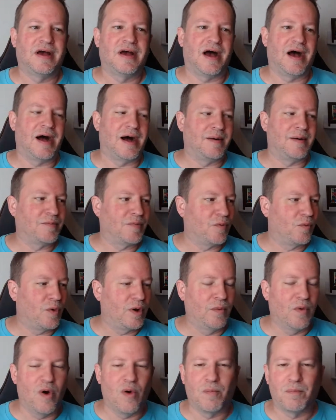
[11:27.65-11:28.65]
We
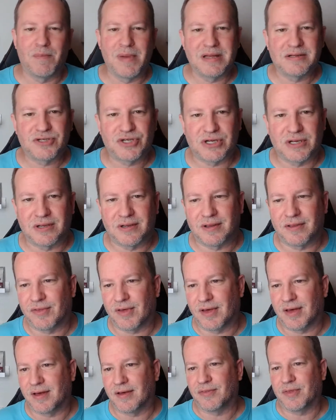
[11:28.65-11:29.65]
won't mention
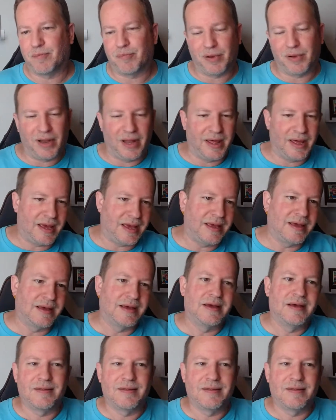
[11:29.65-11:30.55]
the play,